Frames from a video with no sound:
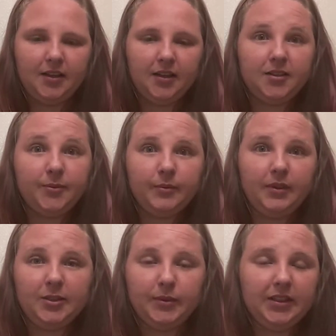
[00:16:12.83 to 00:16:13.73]
I guess
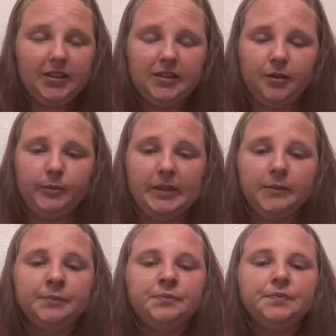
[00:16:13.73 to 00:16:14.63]
that's what they told
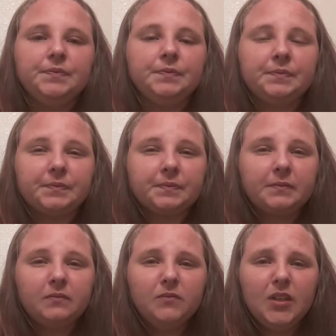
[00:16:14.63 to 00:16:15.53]
me.
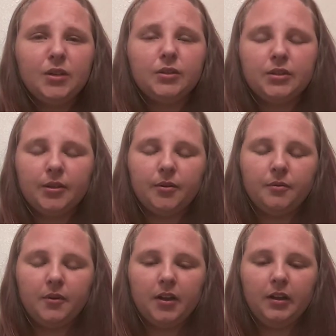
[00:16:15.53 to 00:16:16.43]

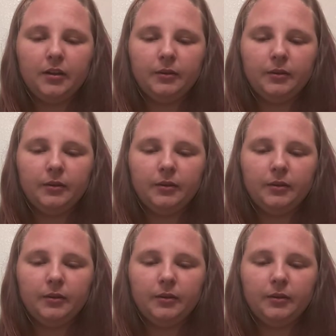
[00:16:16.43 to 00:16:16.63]
So,